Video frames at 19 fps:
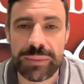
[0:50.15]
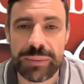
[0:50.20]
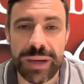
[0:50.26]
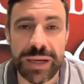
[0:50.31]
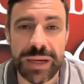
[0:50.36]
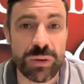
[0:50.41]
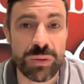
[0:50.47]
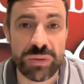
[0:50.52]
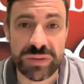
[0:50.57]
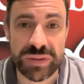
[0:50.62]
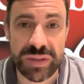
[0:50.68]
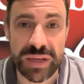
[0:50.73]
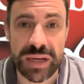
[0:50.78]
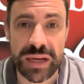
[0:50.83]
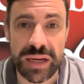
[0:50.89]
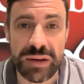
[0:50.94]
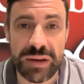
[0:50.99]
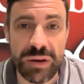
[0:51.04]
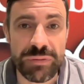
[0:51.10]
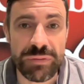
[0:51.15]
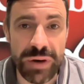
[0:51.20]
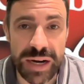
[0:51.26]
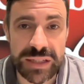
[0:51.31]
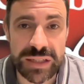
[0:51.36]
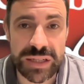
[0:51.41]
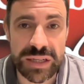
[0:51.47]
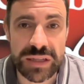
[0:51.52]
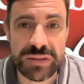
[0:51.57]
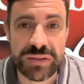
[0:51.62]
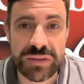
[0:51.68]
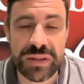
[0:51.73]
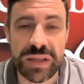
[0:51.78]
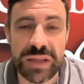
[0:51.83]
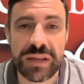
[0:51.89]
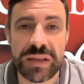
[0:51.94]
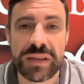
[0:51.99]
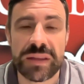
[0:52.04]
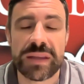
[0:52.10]
may cause a fracture to
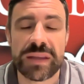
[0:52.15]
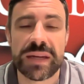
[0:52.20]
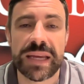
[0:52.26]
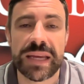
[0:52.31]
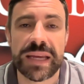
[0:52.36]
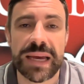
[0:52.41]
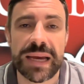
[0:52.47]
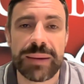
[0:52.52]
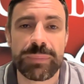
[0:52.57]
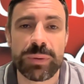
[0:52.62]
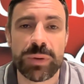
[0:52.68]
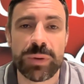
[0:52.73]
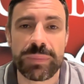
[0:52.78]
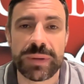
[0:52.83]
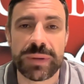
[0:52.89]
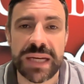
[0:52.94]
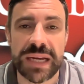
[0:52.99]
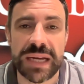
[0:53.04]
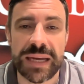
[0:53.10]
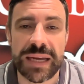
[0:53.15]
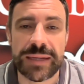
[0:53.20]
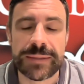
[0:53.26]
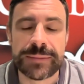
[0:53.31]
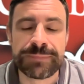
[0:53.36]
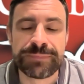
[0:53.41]
the kneecap or the patella.